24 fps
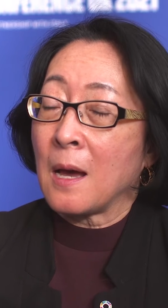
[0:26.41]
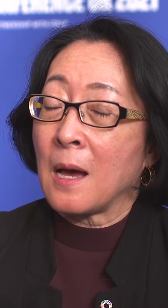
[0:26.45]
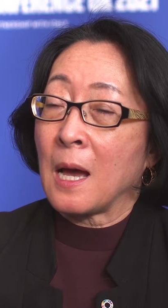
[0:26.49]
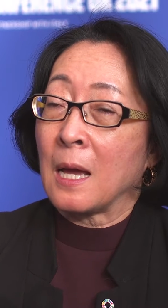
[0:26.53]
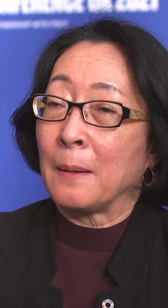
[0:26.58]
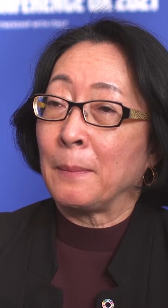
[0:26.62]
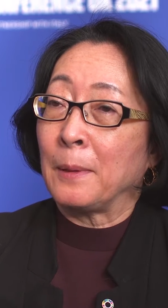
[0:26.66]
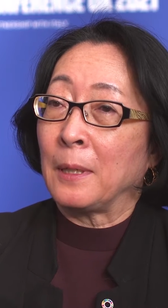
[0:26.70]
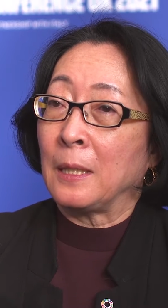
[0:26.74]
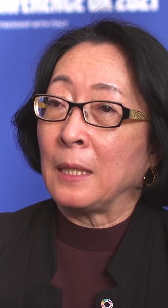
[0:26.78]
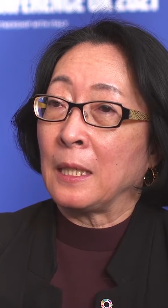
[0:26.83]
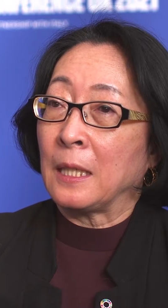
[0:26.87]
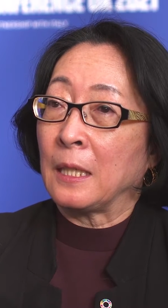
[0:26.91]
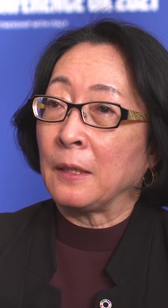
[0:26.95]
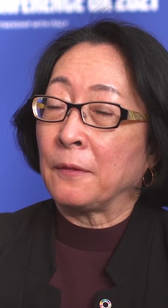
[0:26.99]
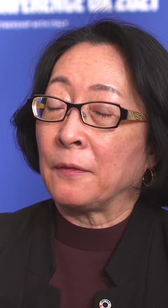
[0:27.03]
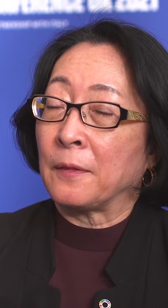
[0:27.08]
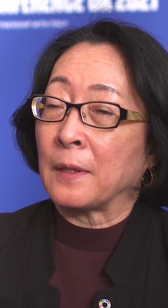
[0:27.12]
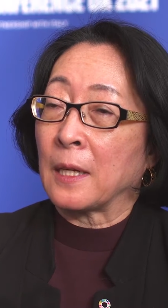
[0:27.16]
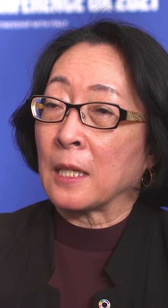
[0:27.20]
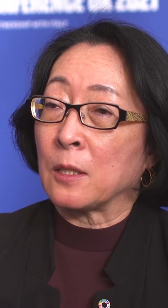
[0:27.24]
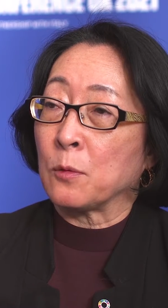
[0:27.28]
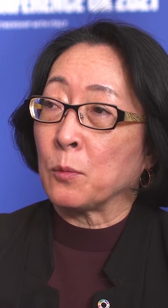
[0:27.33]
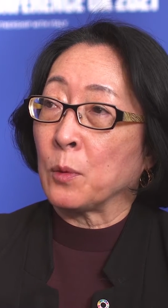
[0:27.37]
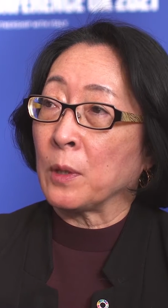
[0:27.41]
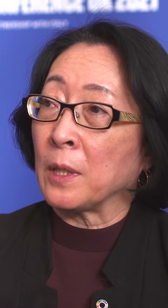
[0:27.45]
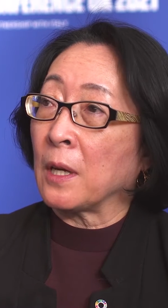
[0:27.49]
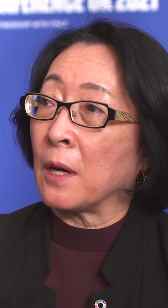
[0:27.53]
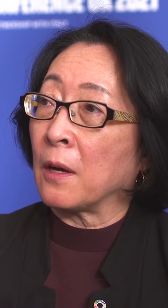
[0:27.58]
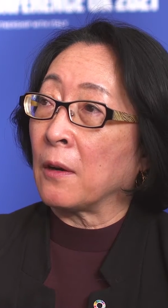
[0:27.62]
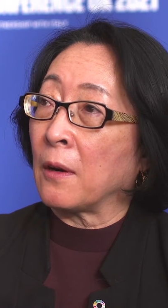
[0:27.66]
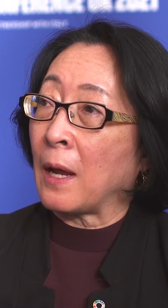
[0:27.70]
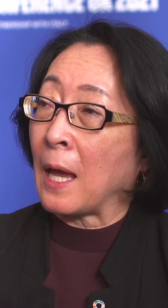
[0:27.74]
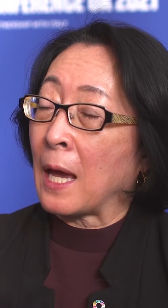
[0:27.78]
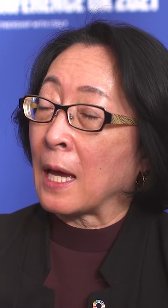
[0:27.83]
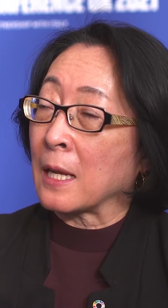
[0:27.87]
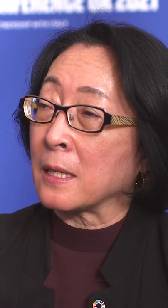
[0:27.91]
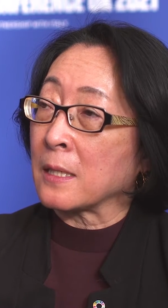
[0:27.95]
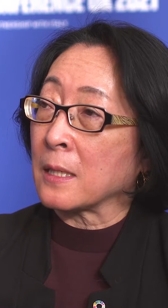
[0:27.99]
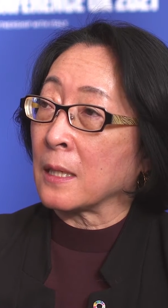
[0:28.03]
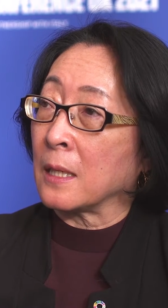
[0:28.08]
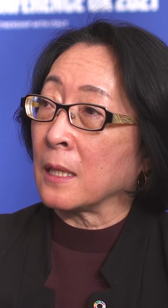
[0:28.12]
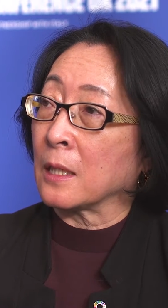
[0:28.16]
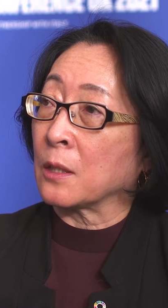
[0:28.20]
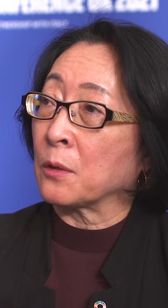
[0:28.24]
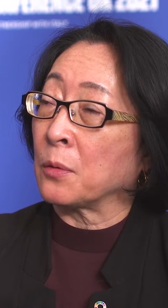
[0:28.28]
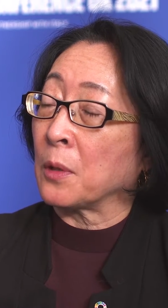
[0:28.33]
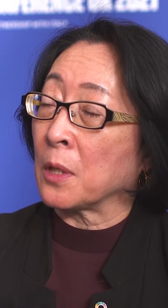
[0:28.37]
I believe that we are at
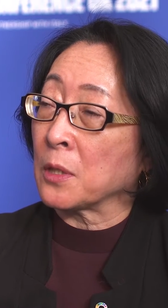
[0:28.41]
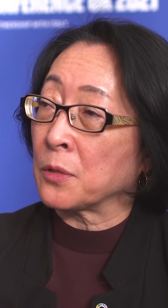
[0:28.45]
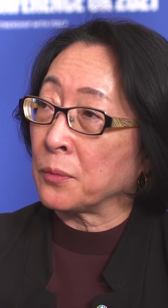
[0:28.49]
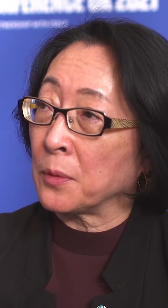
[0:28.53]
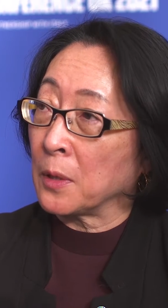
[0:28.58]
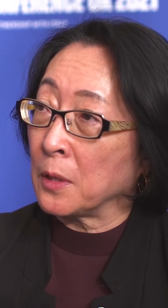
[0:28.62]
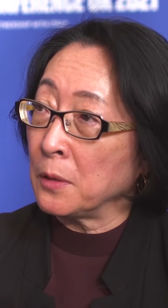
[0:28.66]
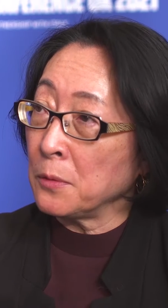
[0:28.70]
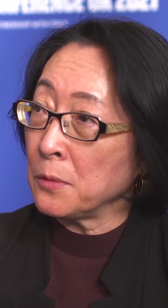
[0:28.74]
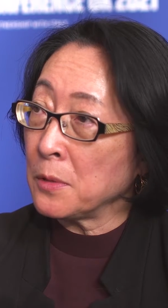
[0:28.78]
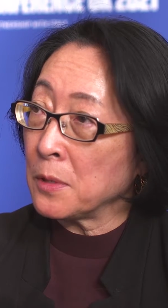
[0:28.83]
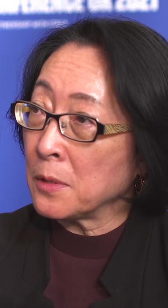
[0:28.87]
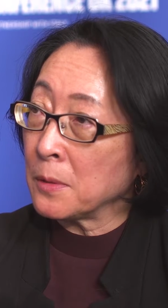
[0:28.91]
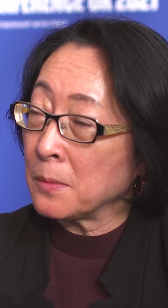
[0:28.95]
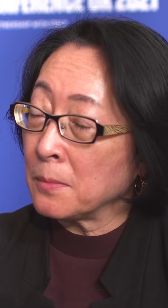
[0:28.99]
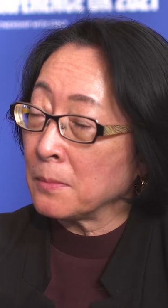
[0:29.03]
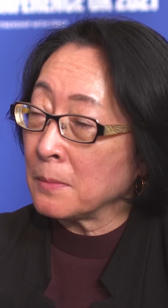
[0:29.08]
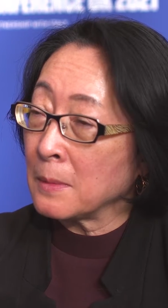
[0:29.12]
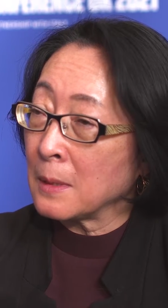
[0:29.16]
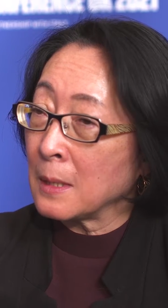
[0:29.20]
a crossroads.